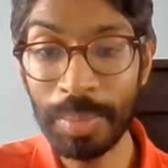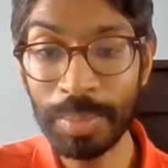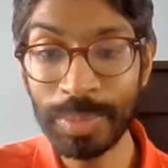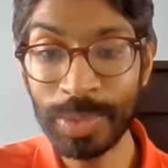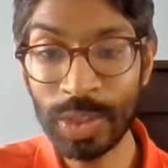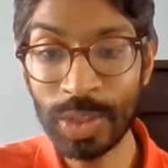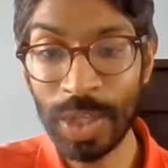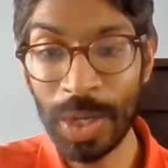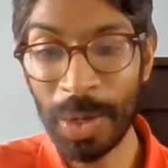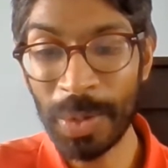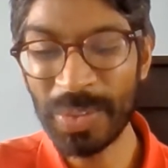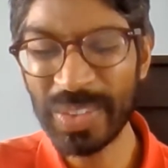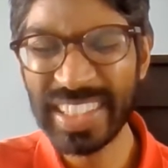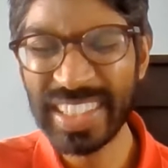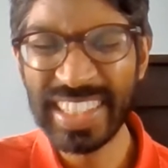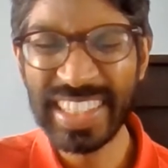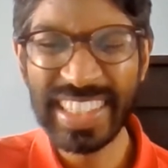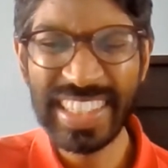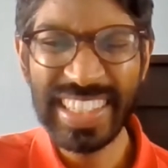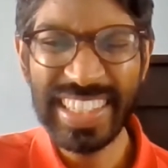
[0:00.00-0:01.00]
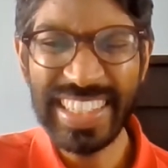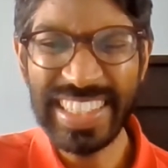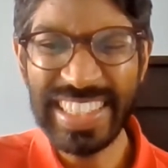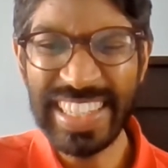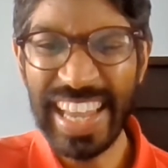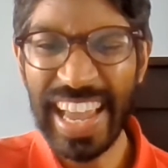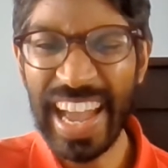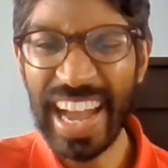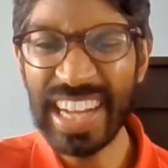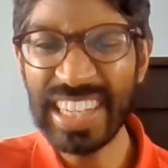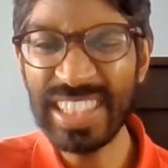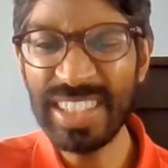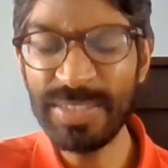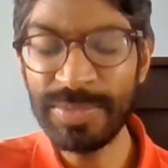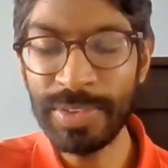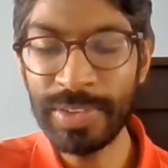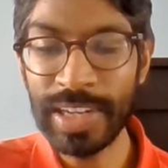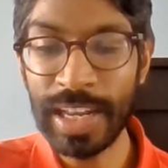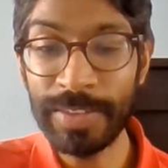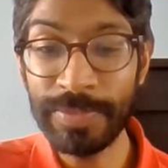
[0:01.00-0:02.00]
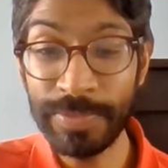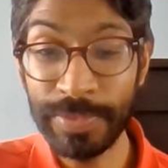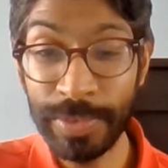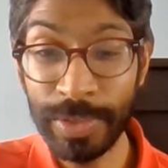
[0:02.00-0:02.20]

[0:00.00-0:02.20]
So yeah, I did feel that